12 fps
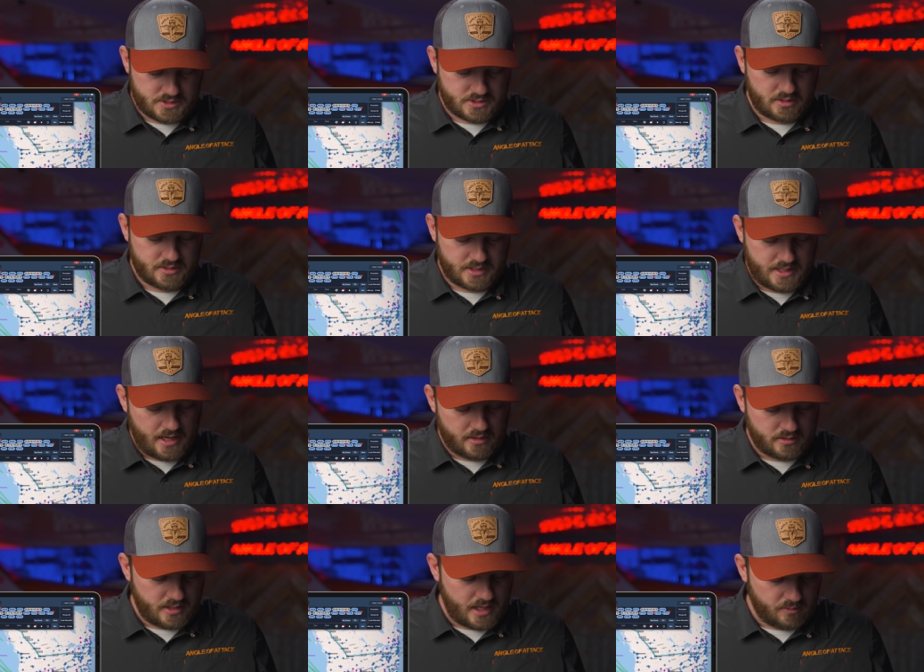start to
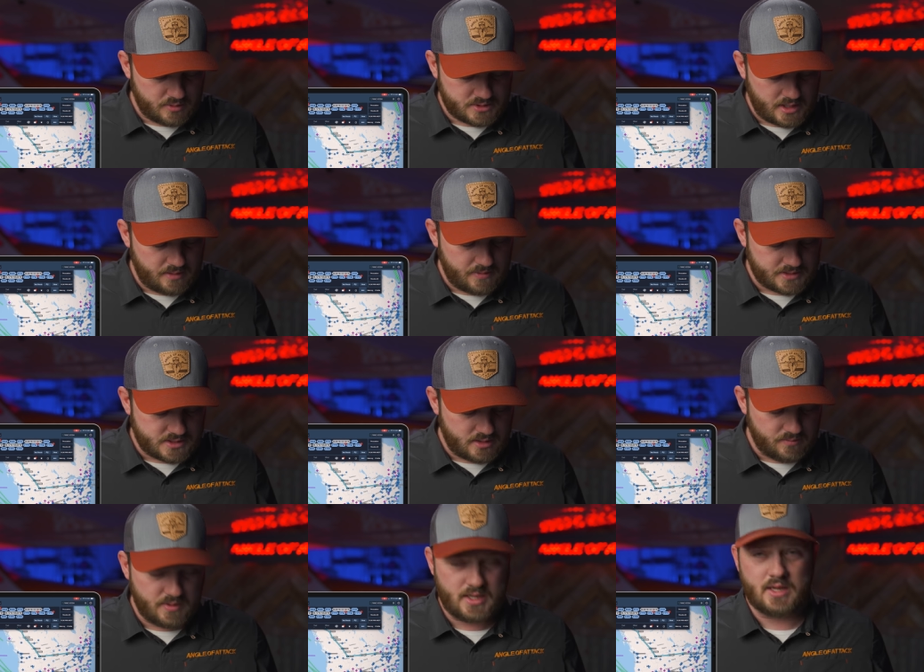calculate how much time that's going
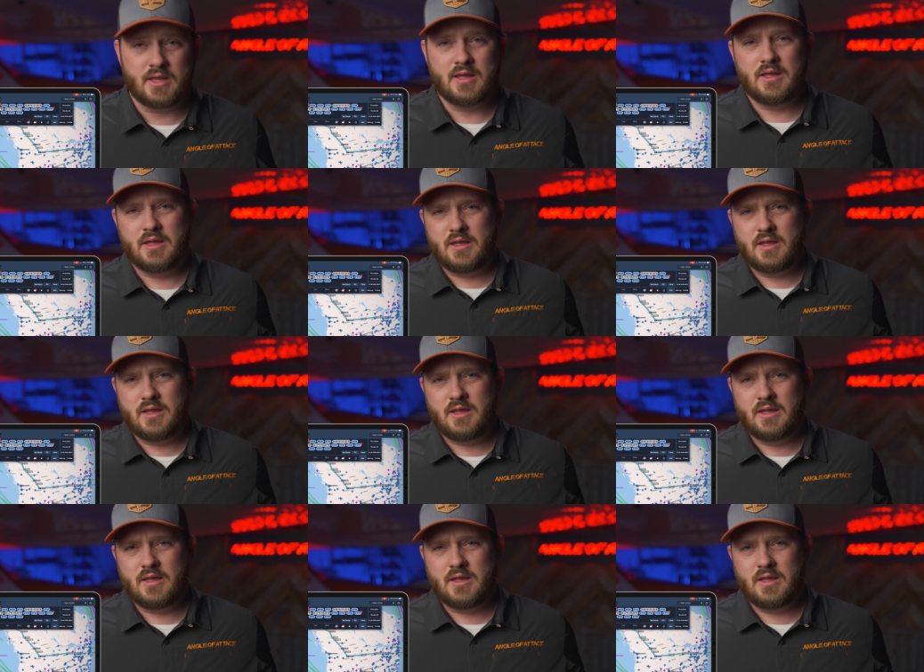to be.